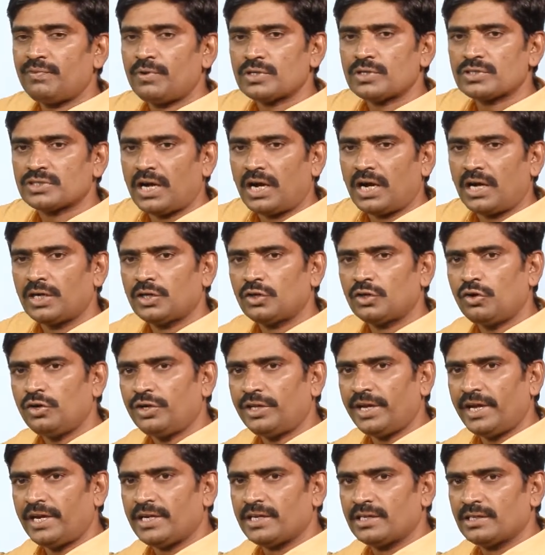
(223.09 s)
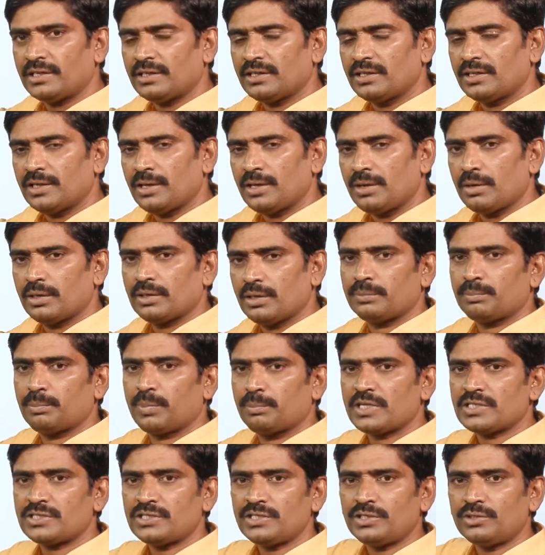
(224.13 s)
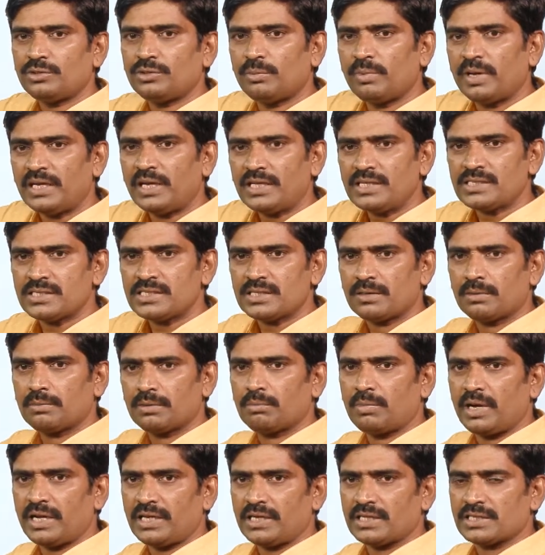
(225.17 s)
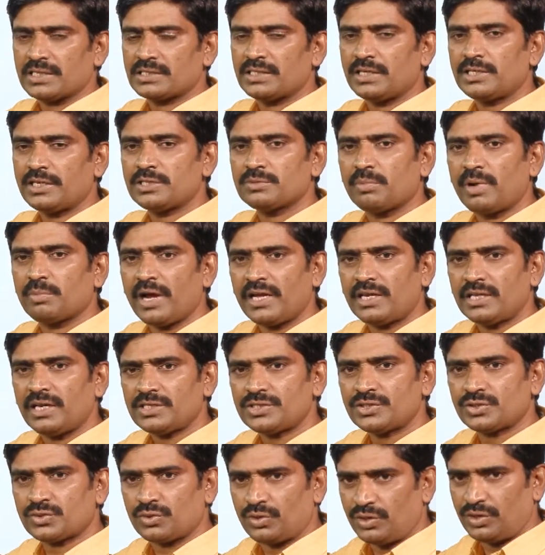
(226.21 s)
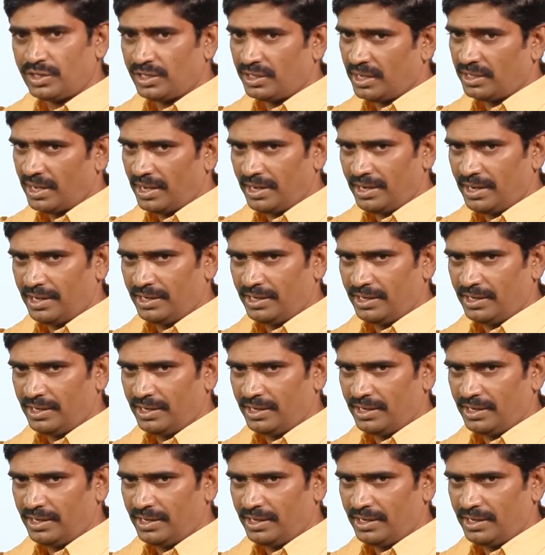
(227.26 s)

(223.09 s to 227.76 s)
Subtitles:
are 28. Plus into minus, minus, that is minus 28.